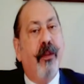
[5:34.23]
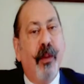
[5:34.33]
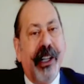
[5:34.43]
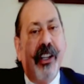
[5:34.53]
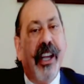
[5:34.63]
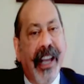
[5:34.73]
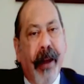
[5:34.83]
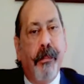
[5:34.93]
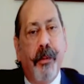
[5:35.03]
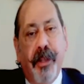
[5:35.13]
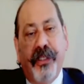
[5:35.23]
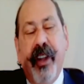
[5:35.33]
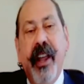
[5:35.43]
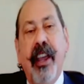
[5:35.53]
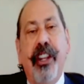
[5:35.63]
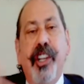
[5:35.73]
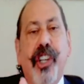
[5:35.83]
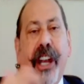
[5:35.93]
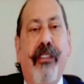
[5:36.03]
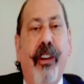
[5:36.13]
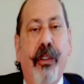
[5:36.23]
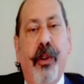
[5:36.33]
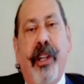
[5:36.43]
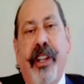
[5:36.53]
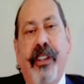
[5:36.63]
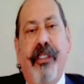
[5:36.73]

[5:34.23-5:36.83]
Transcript: often we look at comparables. The general rule